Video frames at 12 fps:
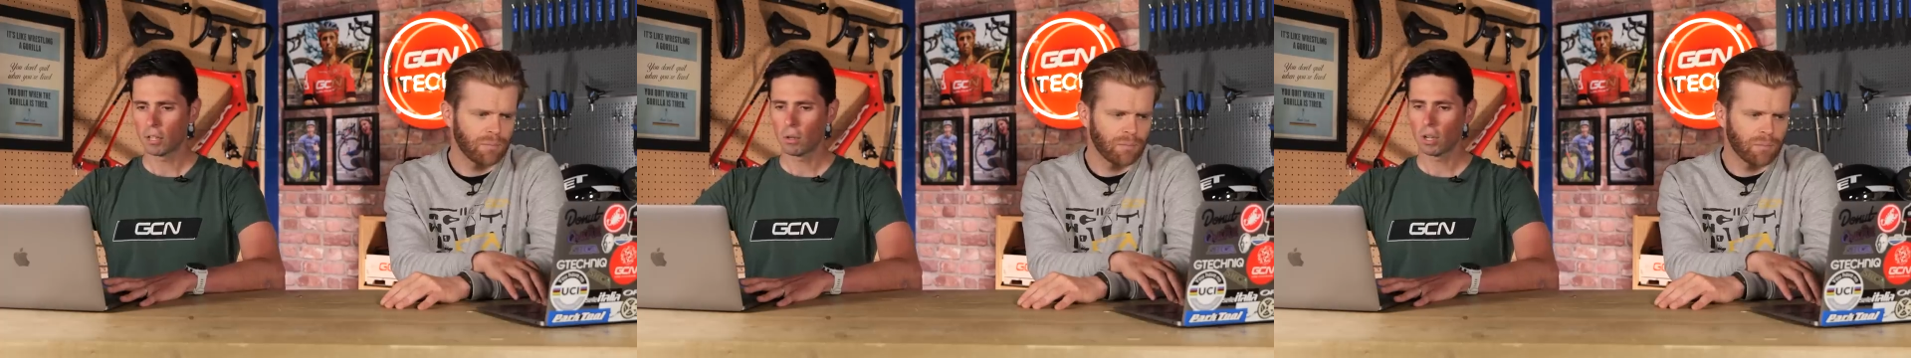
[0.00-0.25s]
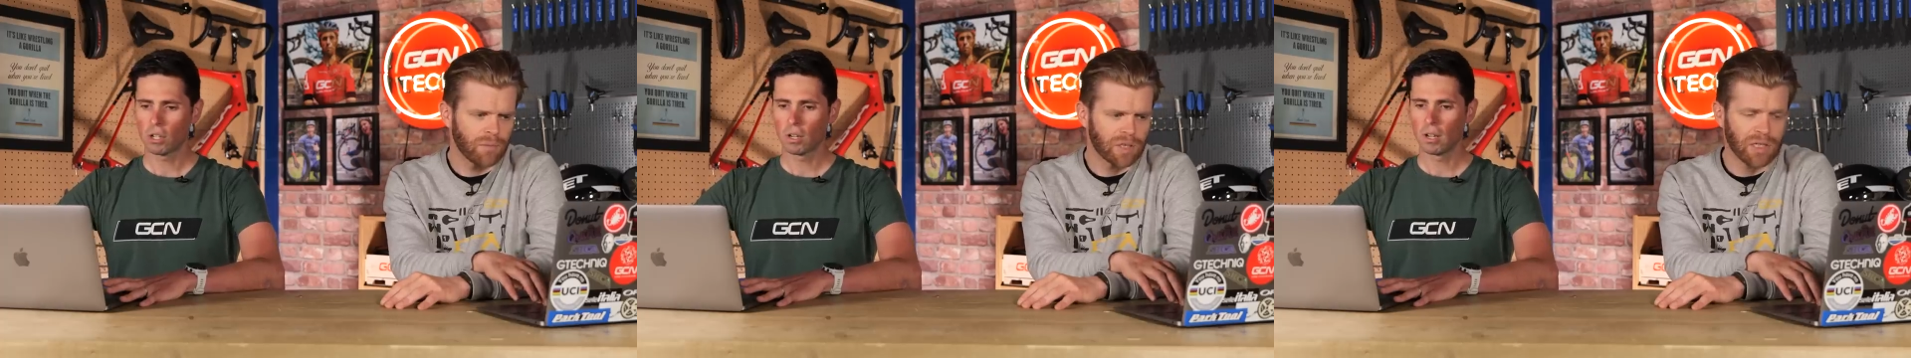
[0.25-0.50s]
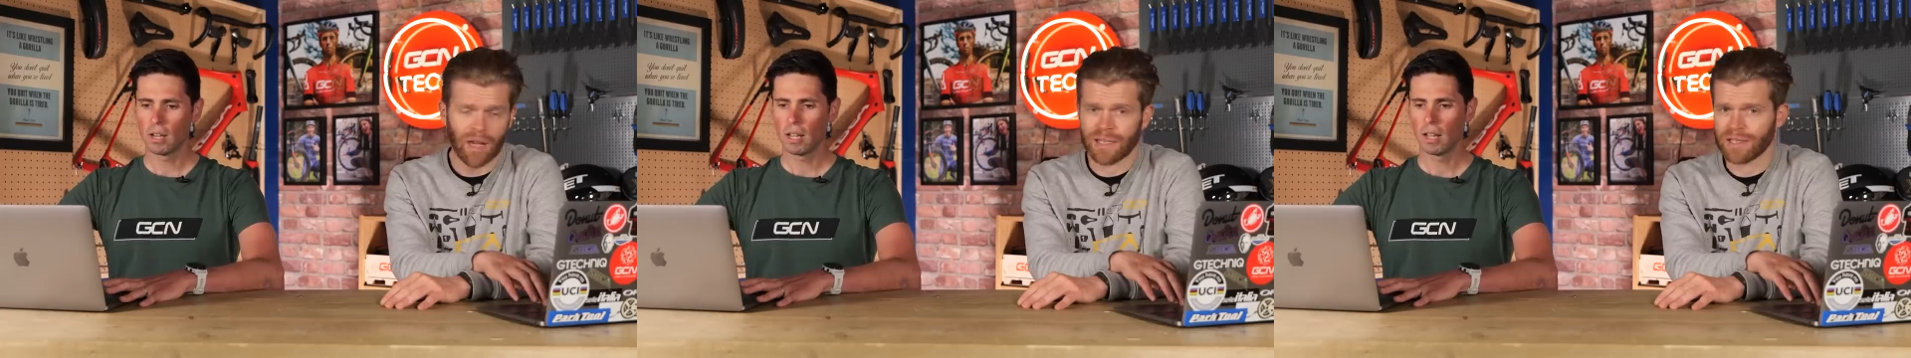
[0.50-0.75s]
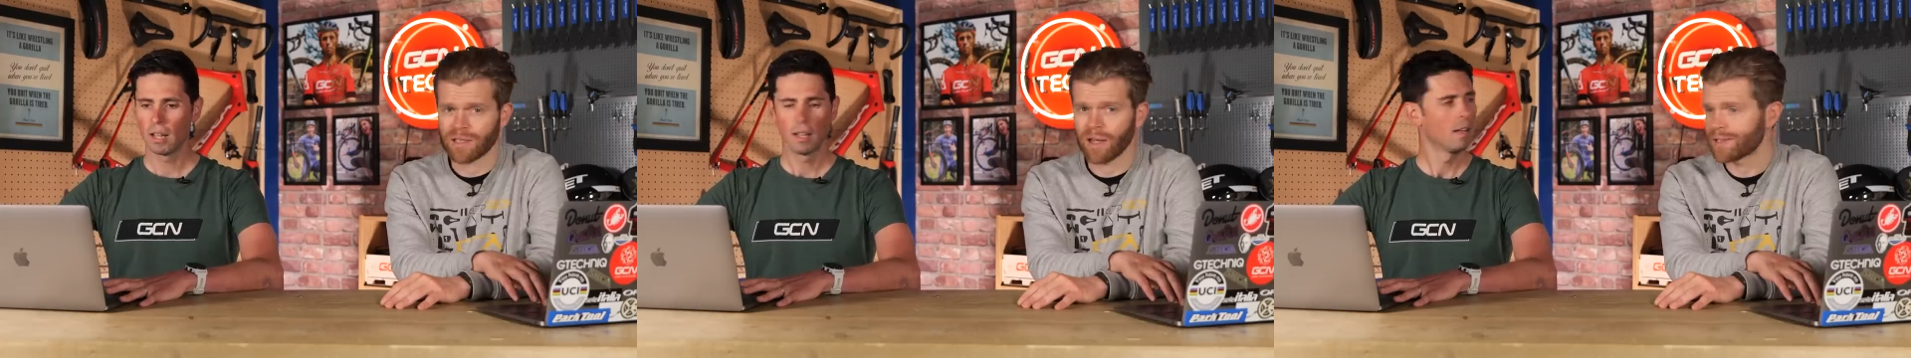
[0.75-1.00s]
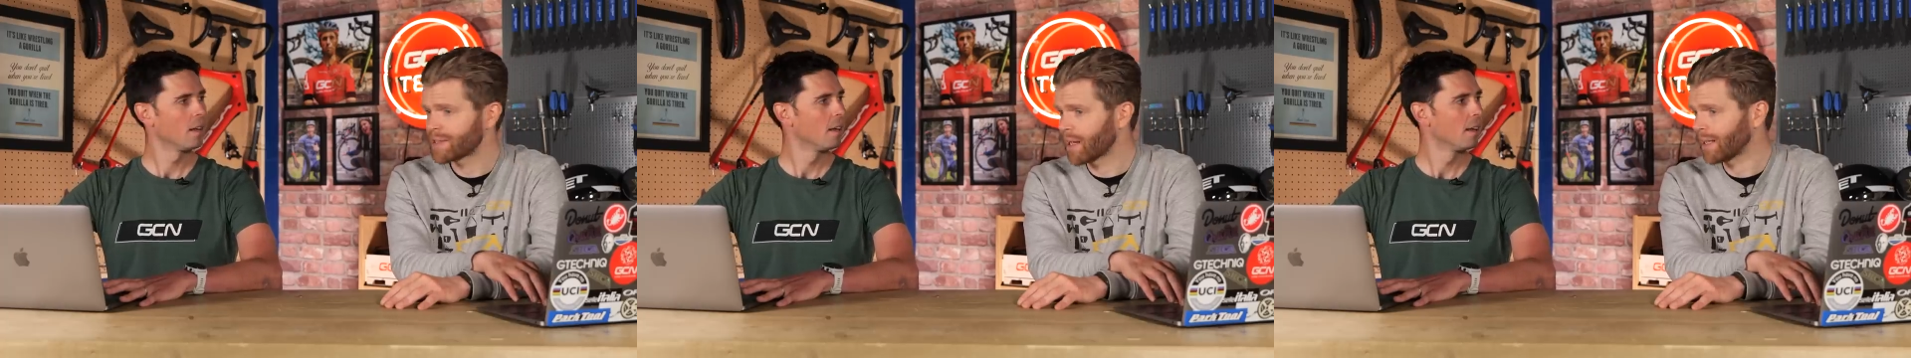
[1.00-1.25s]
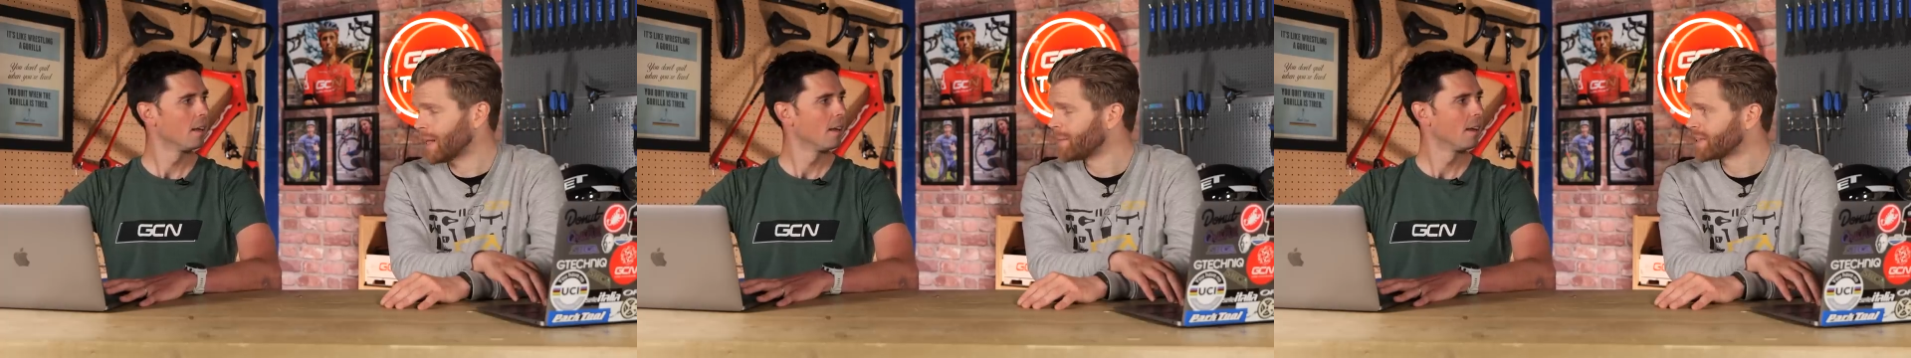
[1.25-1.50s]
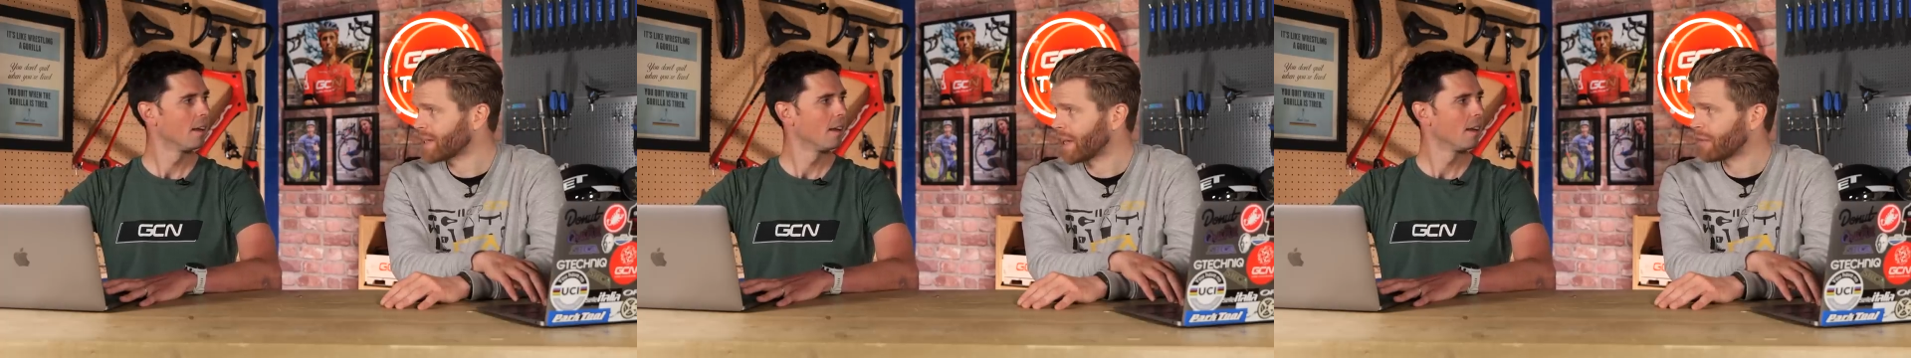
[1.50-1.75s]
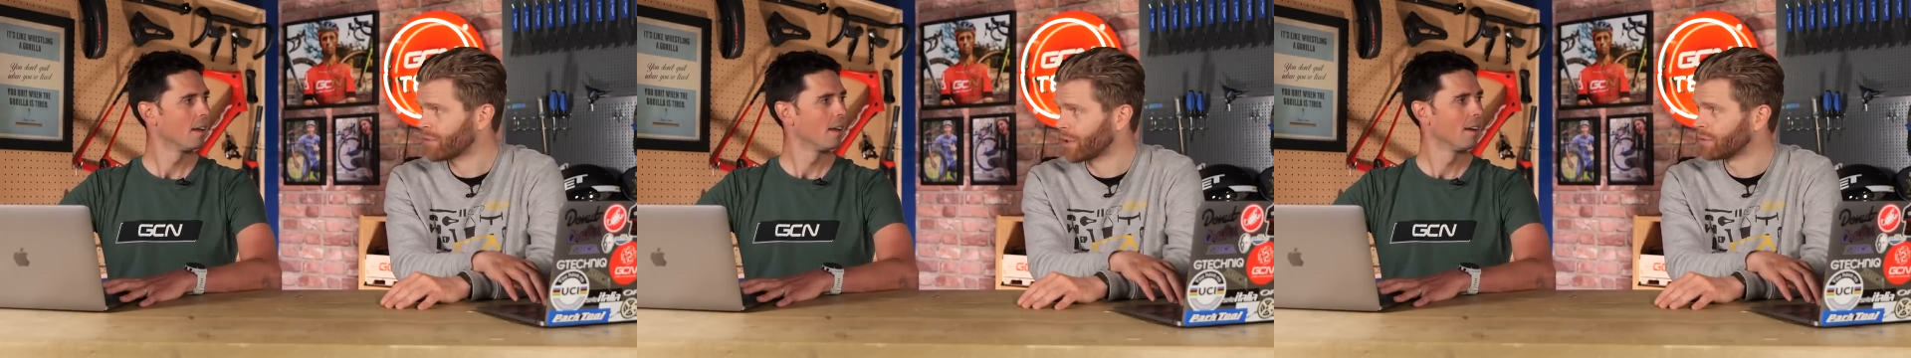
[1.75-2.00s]
Speaker 1: Next question. Nice, nice dilemma to
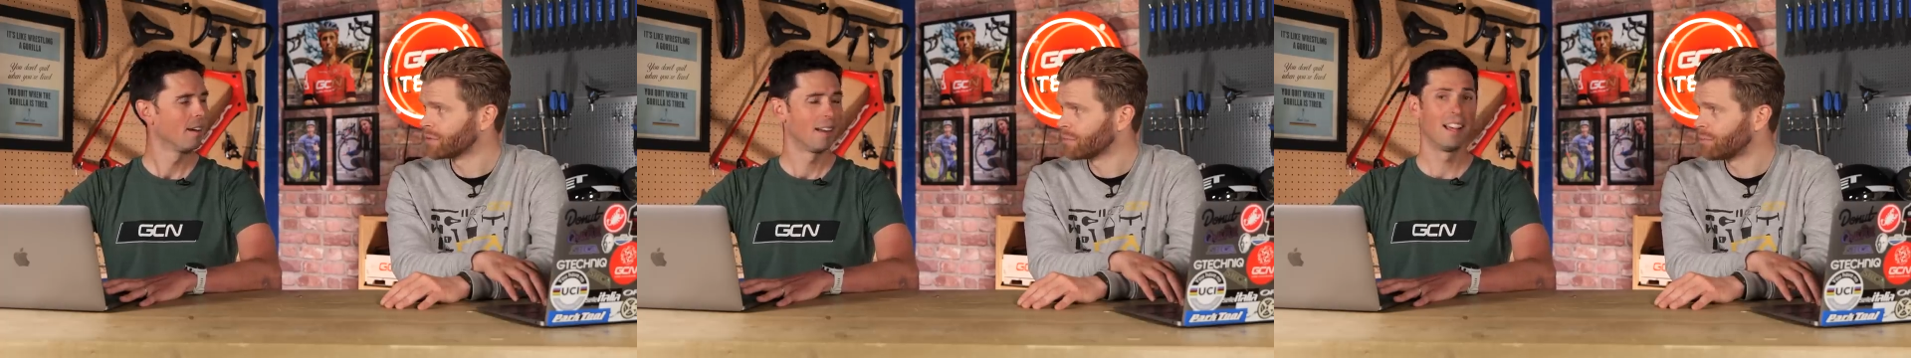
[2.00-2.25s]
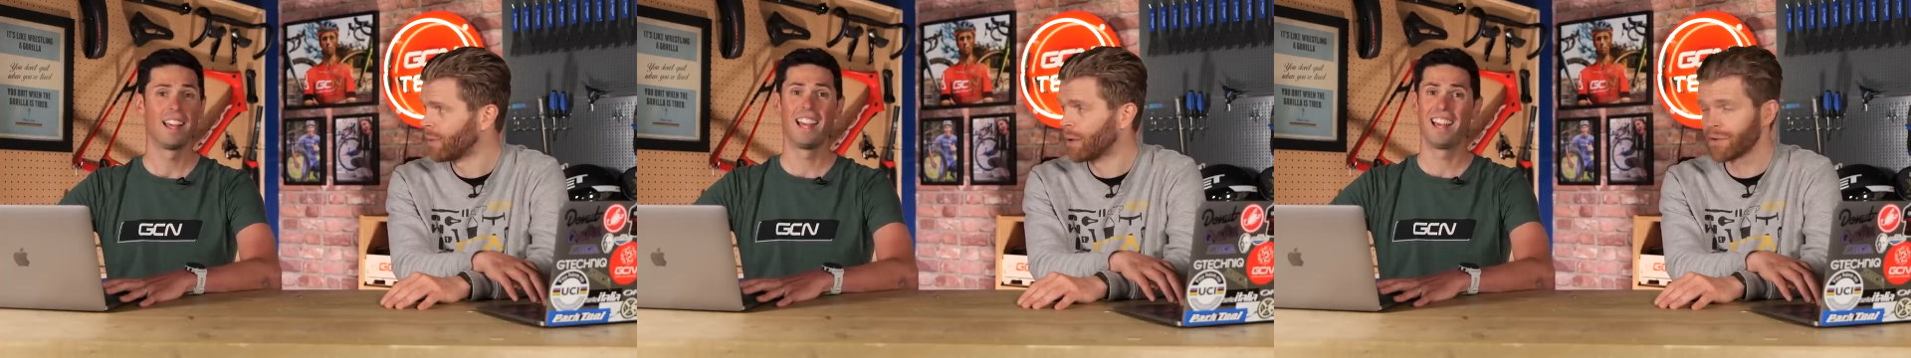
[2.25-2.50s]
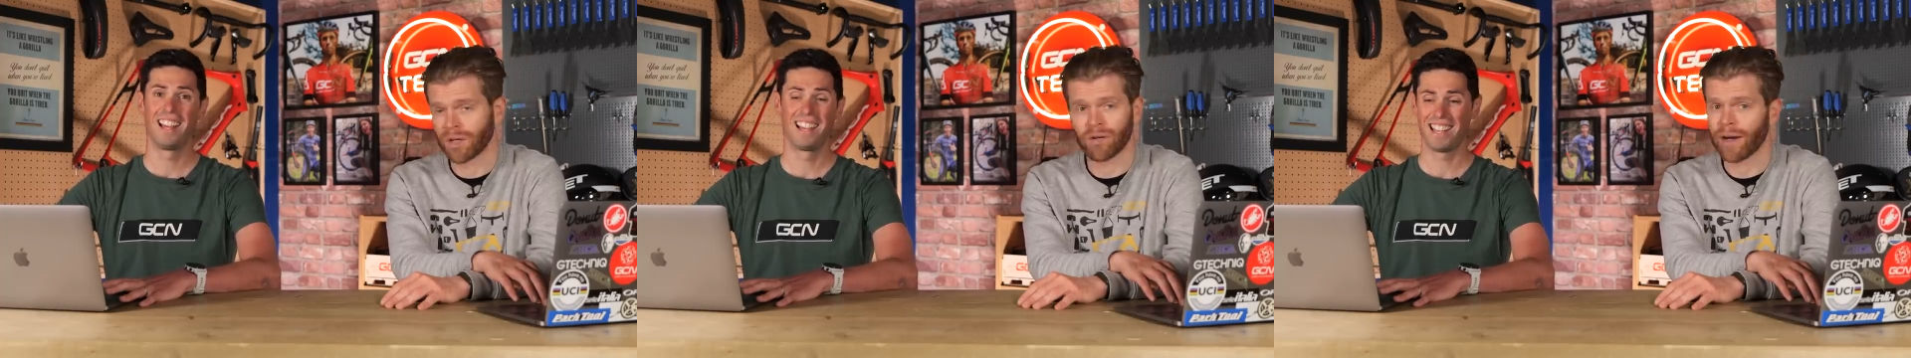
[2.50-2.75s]
have though. Both are